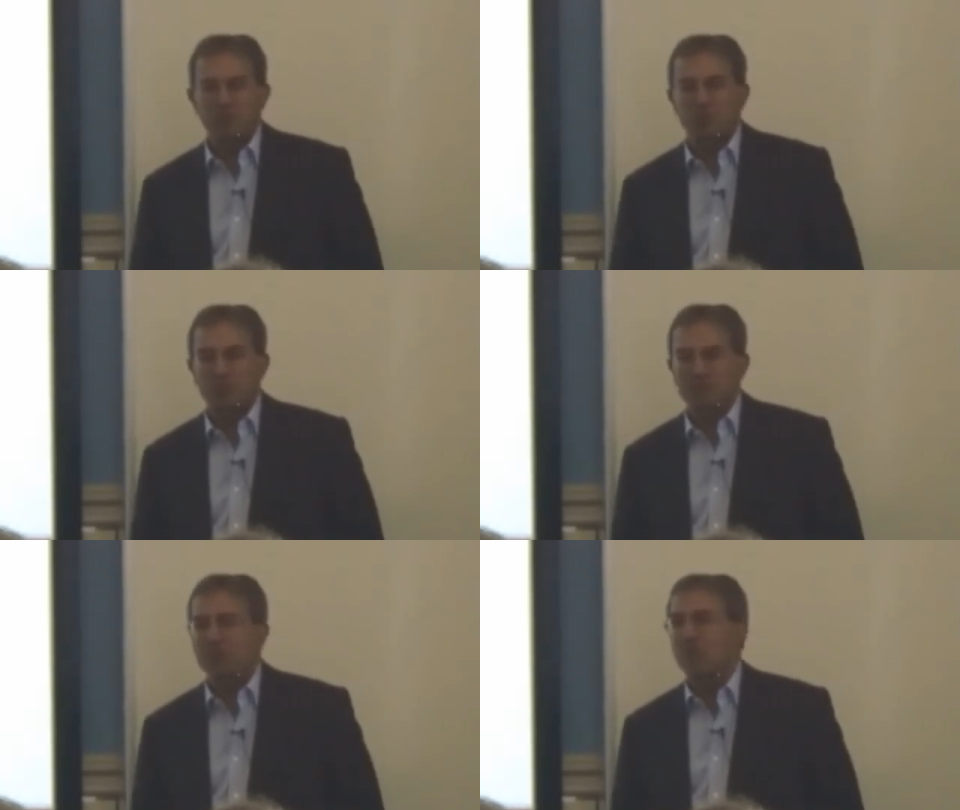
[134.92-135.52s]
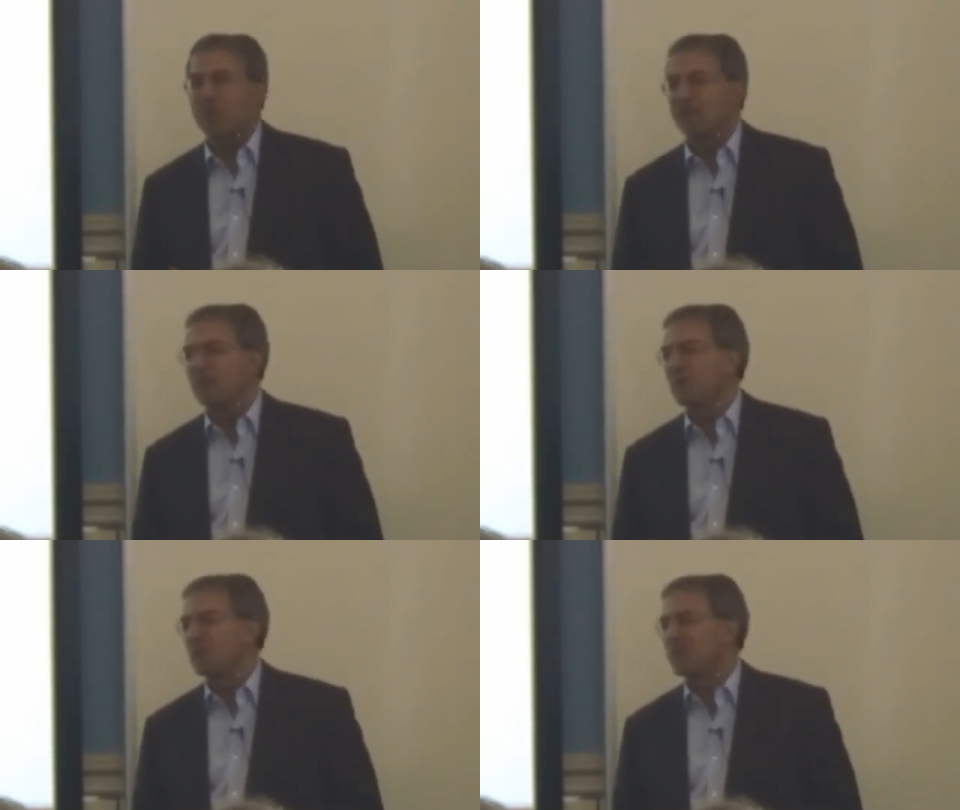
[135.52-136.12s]
book, didn't write anything
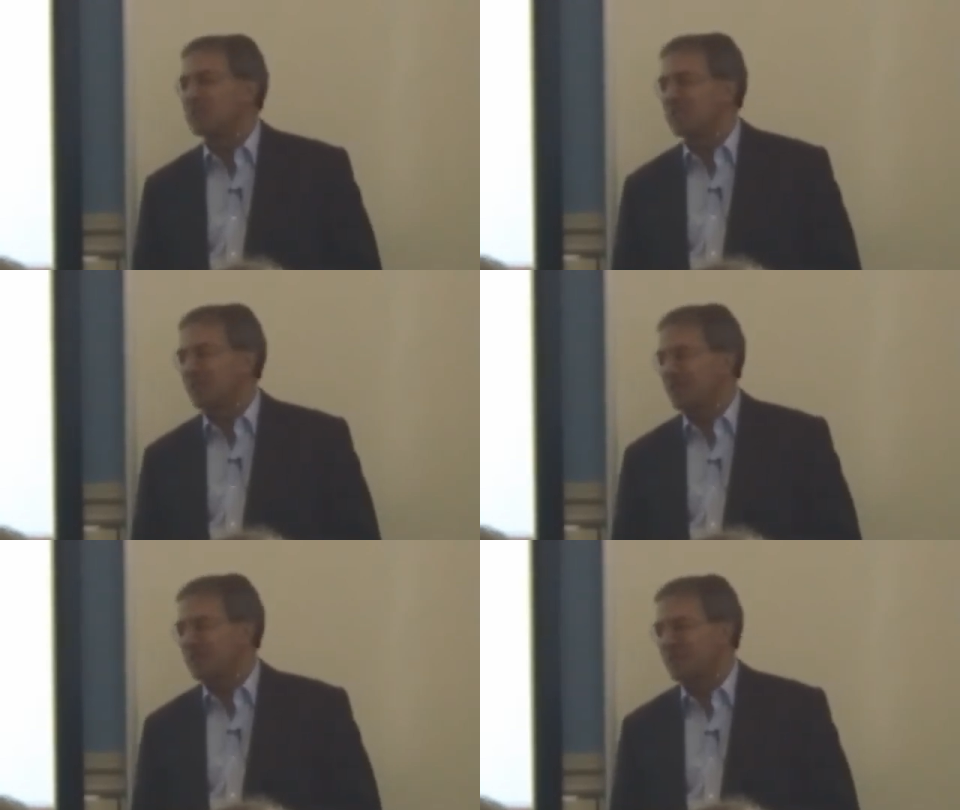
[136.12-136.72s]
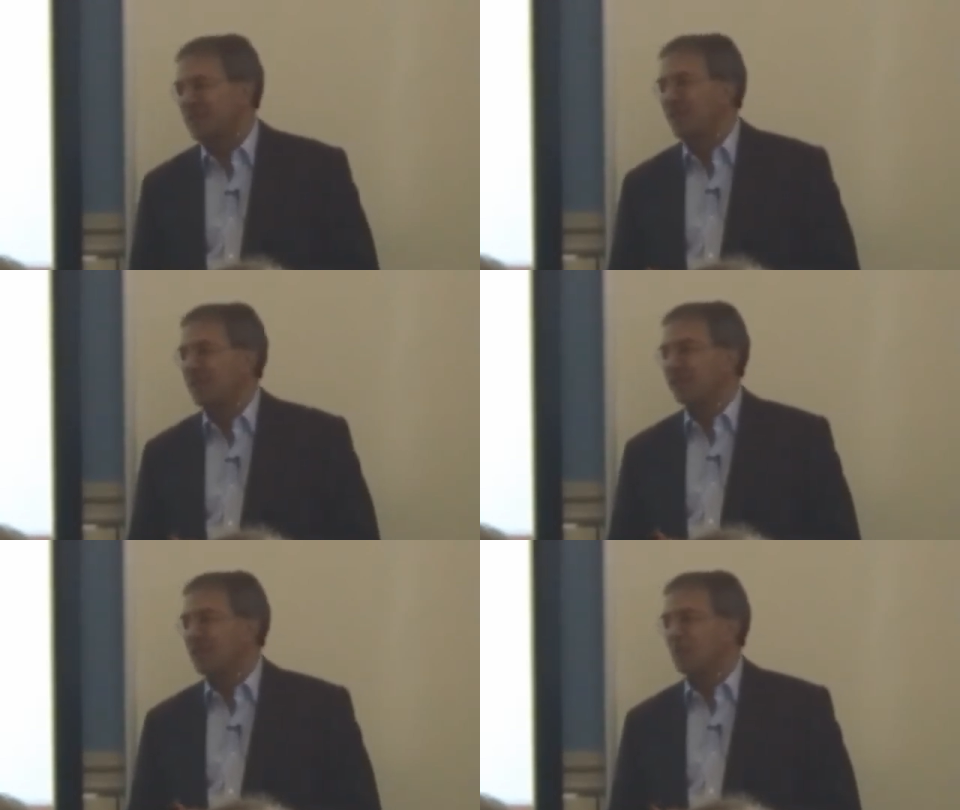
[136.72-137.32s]
for 20 years,
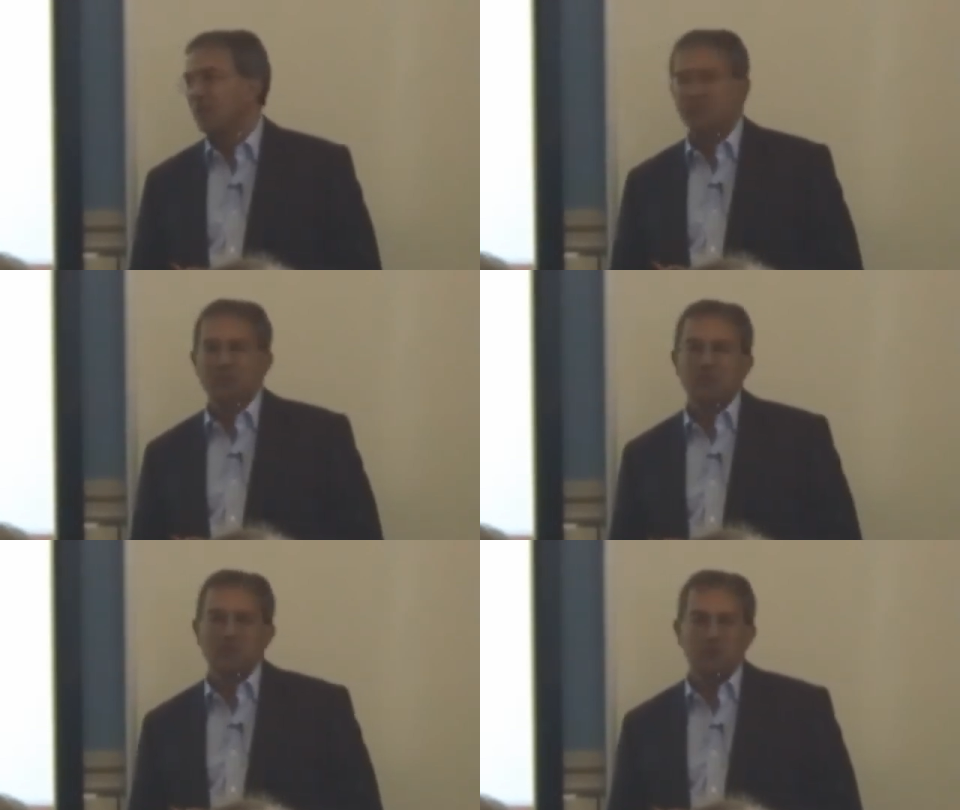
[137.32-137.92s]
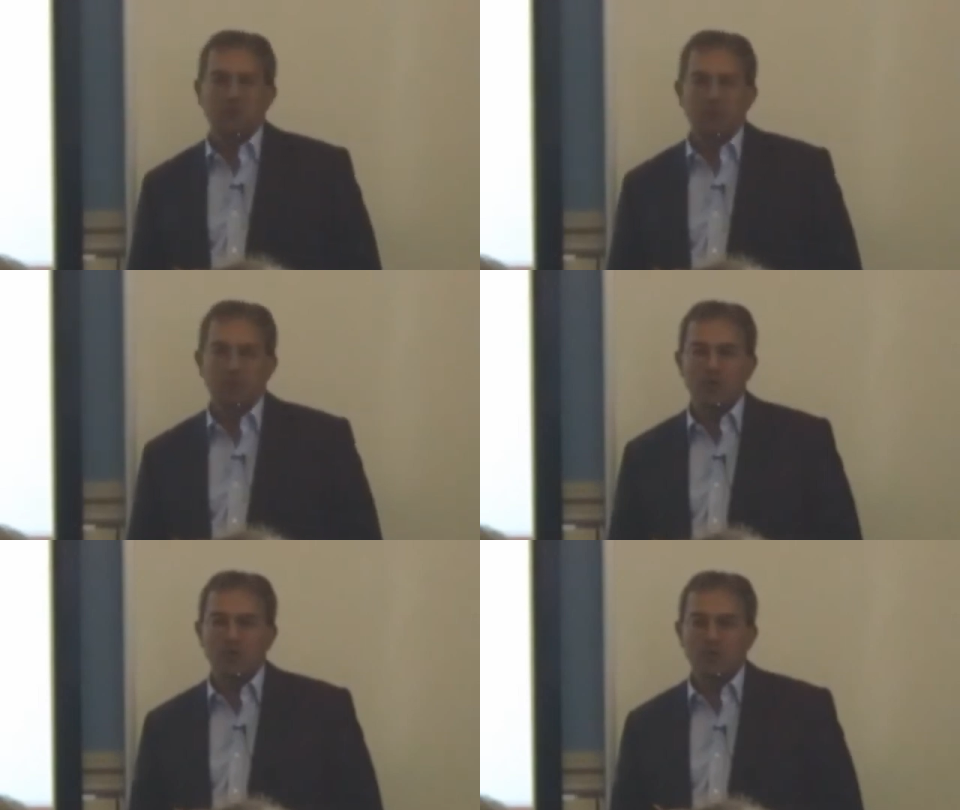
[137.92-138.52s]
and then wrote a subsequent
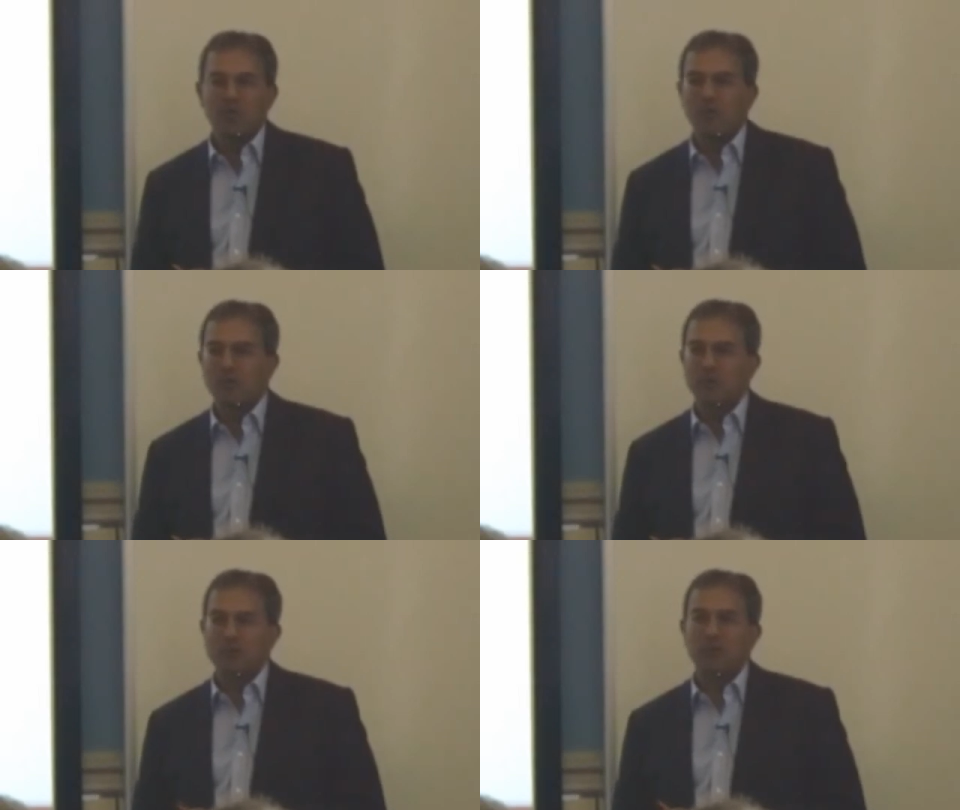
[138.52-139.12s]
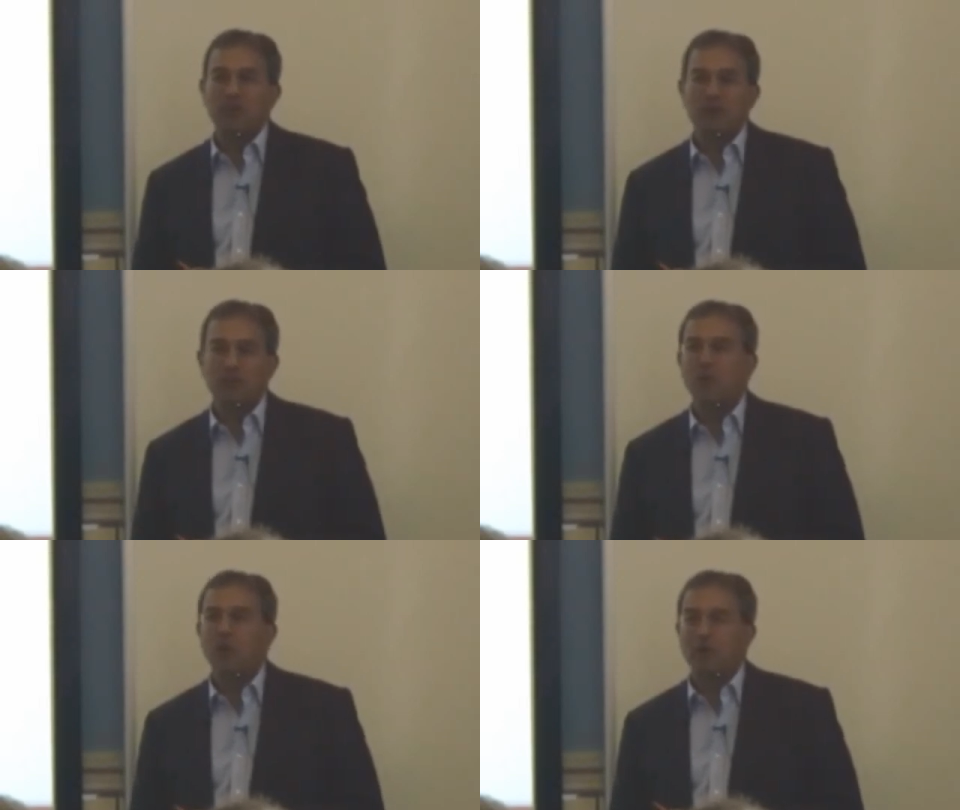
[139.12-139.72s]
book of philosophical
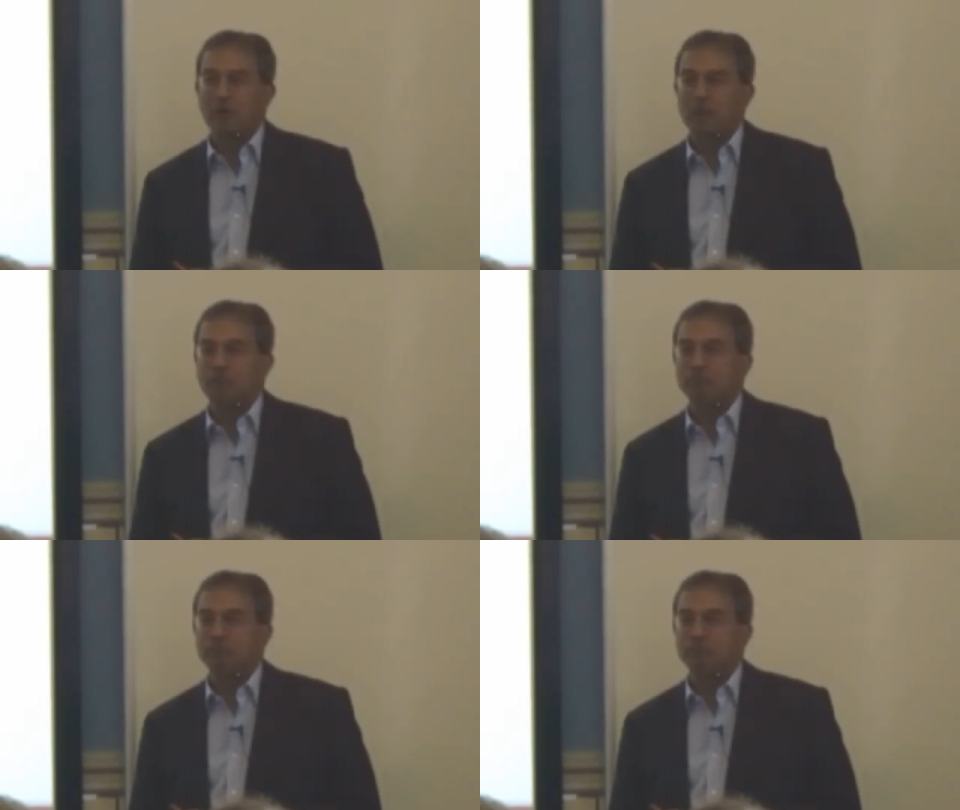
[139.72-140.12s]
inquiry.